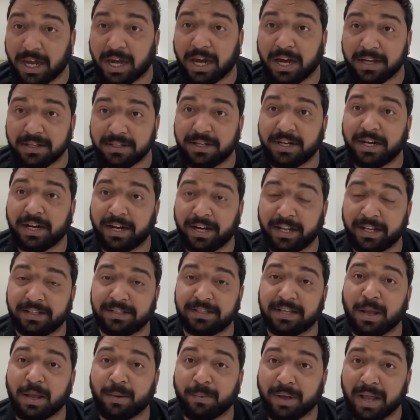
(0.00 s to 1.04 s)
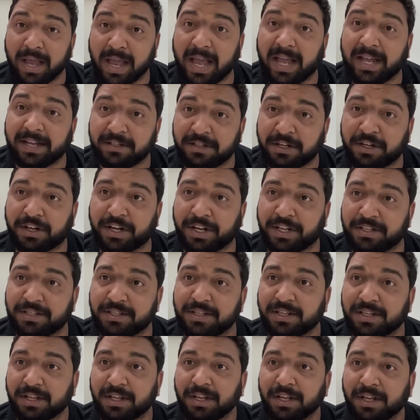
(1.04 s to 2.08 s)
asked in exam as it
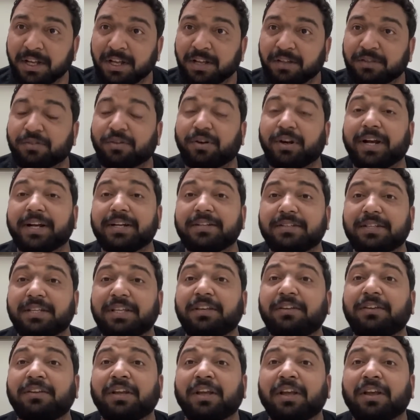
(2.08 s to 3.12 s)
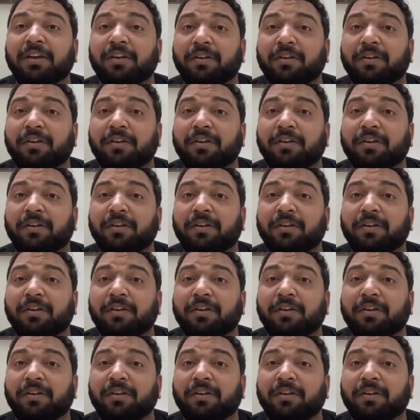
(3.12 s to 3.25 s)
is so let's see